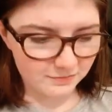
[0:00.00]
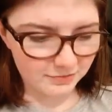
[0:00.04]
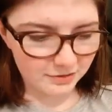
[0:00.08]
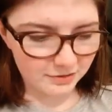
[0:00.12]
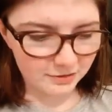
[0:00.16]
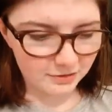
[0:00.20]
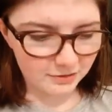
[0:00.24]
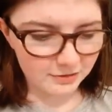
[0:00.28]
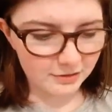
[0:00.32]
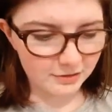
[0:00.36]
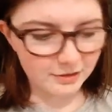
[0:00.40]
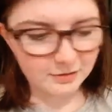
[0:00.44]

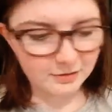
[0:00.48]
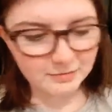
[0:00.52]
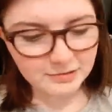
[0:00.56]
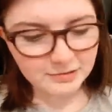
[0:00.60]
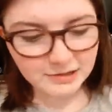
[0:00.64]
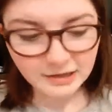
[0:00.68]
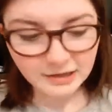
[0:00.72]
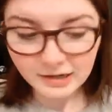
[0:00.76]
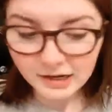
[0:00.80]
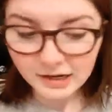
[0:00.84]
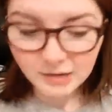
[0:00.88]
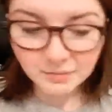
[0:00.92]
There was
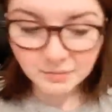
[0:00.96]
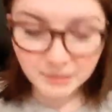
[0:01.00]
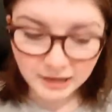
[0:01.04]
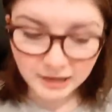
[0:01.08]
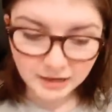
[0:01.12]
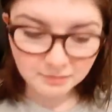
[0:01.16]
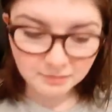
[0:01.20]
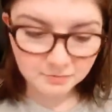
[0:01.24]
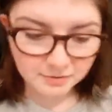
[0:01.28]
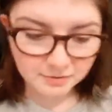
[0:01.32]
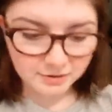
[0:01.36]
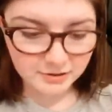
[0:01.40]
that name
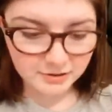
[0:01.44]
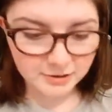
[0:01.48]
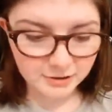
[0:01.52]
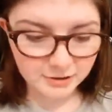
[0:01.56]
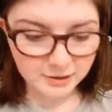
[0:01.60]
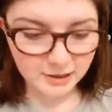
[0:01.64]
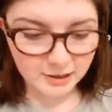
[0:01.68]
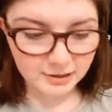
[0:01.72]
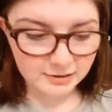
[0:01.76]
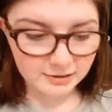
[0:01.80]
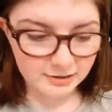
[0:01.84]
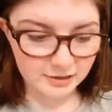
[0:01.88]
again, Percy
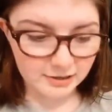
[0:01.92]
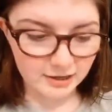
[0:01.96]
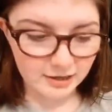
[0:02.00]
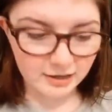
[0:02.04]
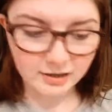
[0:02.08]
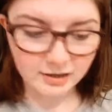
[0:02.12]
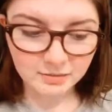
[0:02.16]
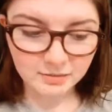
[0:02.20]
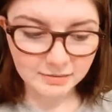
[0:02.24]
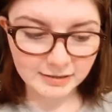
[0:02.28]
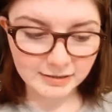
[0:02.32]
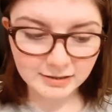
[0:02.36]
Jackson,
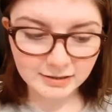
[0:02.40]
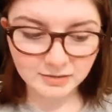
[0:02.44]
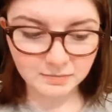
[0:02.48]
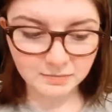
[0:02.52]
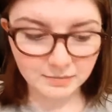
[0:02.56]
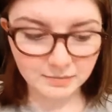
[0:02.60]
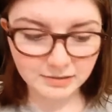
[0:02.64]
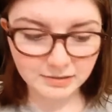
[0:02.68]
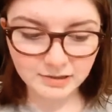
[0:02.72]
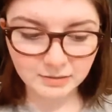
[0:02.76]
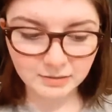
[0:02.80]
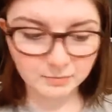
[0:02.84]
Annabeth's
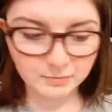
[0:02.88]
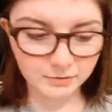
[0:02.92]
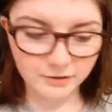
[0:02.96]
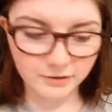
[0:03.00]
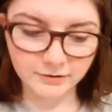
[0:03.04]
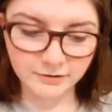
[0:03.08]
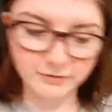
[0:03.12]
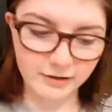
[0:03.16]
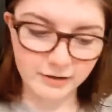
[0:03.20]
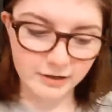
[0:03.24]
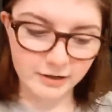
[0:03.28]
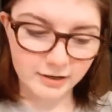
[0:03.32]
missing
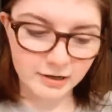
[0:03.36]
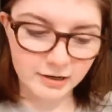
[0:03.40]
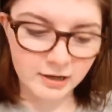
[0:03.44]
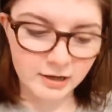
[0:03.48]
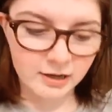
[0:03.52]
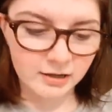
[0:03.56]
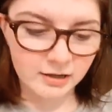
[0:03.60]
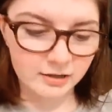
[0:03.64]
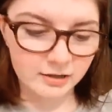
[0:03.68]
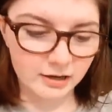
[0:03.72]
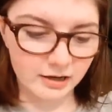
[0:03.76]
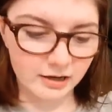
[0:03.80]
boyfriend.
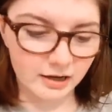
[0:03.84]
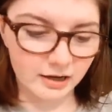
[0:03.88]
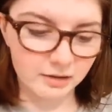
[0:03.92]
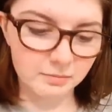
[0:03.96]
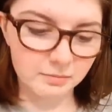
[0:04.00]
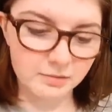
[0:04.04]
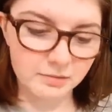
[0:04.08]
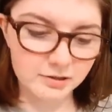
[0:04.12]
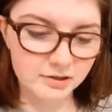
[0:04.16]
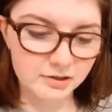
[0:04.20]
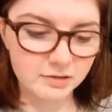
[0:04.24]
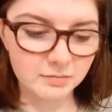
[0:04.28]
That guy
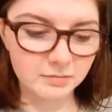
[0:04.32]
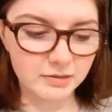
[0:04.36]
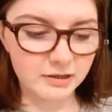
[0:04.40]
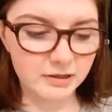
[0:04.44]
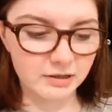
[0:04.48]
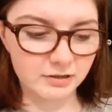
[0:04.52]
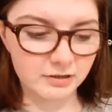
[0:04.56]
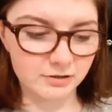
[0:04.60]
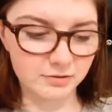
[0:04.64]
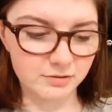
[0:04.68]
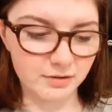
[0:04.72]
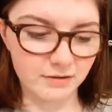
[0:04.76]
must have been
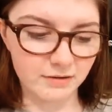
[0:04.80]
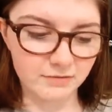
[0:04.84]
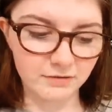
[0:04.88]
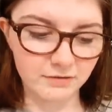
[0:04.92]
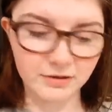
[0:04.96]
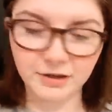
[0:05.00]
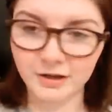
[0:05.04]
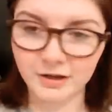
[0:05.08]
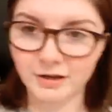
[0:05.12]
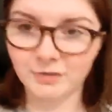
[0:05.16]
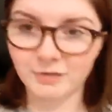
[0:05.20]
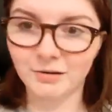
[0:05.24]
into
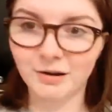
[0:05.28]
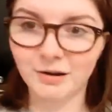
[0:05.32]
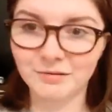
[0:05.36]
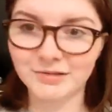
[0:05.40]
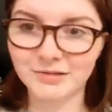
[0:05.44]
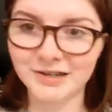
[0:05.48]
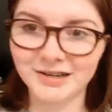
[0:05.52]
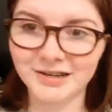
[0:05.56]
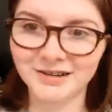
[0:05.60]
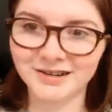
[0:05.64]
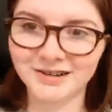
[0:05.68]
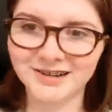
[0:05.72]
everything around
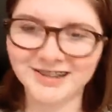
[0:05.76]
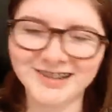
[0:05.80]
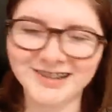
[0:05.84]
here.